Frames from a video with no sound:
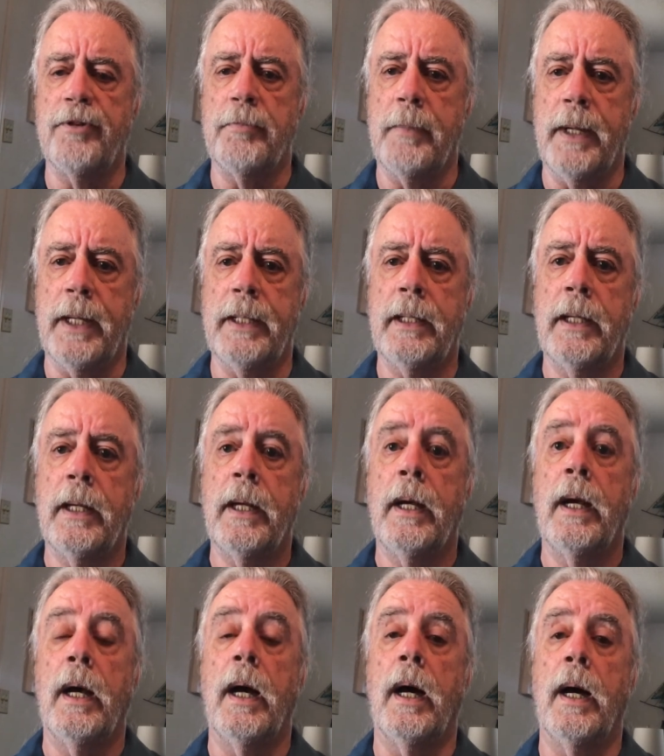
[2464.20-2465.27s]
man.
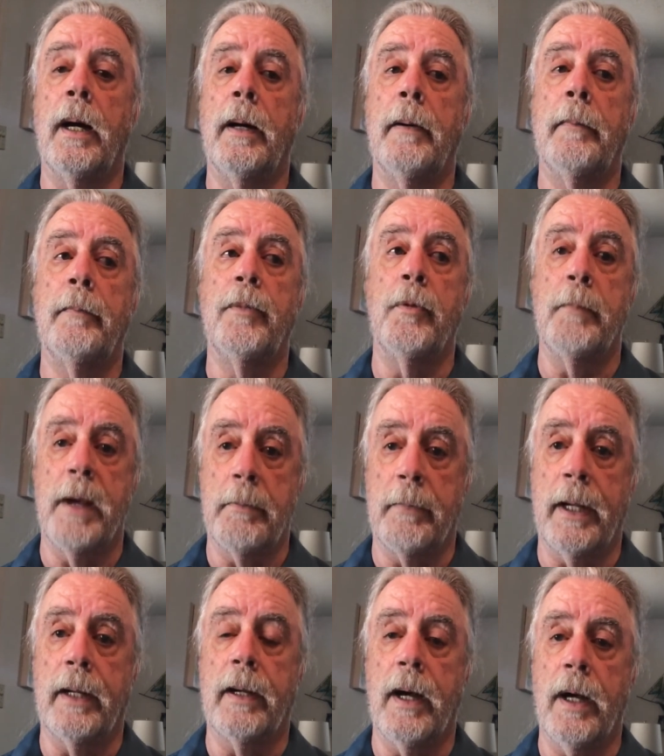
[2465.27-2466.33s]
You met
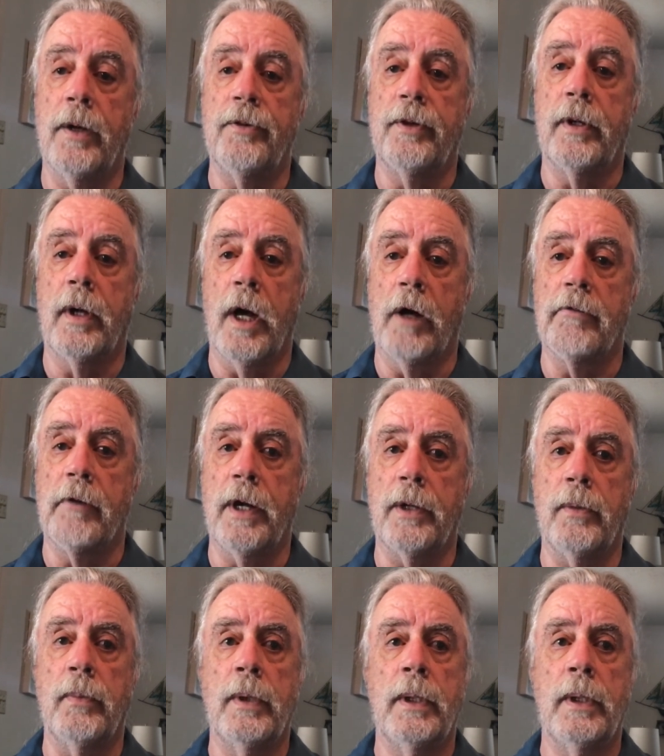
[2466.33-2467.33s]
Mike Collins in Colorado.